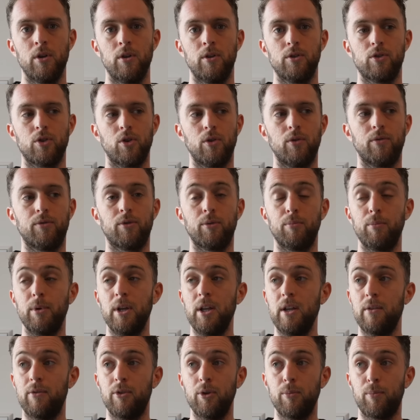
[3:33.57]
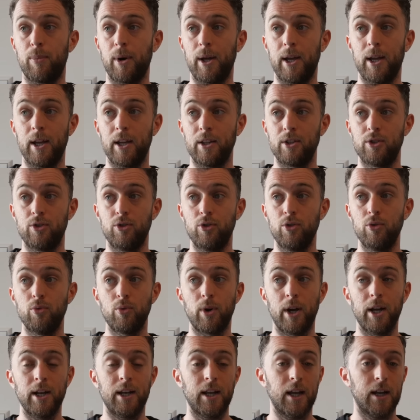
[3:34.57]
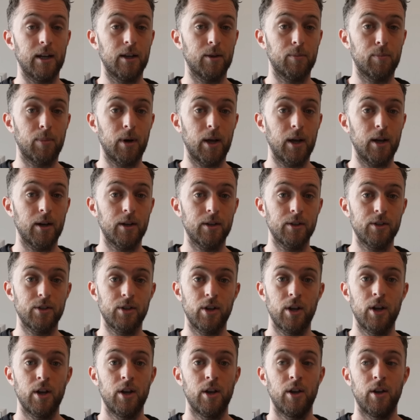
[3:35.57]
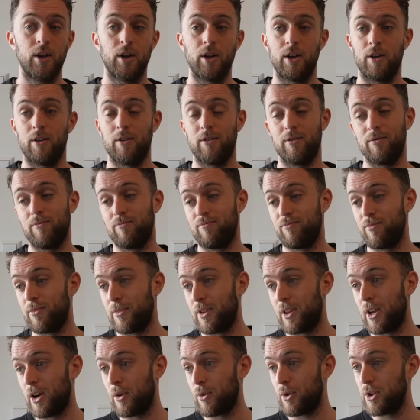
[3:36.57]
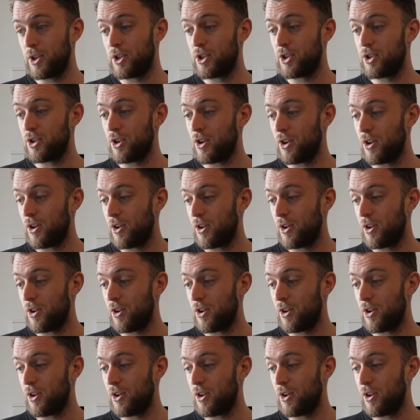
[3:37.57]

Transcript: So for me, if you play against two right-handed players, there is,